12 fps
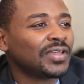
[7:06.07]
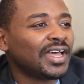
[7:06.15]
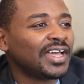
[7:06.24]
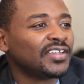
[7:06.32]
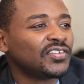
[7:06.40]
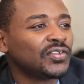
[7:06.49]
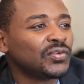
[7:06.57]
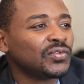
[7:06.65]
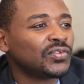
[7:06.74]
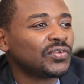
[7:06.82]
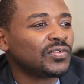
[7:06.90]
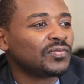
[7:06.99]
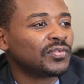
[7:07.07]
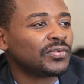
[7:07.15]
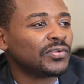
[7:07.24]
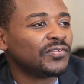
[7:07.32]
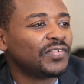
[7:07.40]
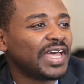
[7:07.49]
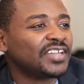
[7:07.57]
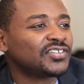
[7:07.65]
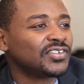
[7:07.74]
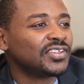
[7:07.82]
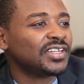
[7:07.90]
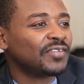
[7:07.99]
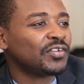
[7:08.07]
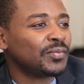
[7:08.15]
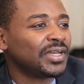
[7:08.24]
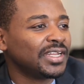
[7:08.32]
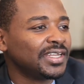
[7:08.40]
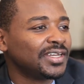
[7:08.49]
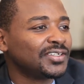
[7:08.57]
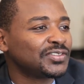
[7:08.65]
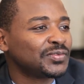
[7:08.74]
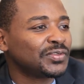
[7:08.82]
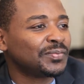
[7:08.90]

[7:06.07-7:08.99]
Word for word: guys who sort of grew faster than everybody else.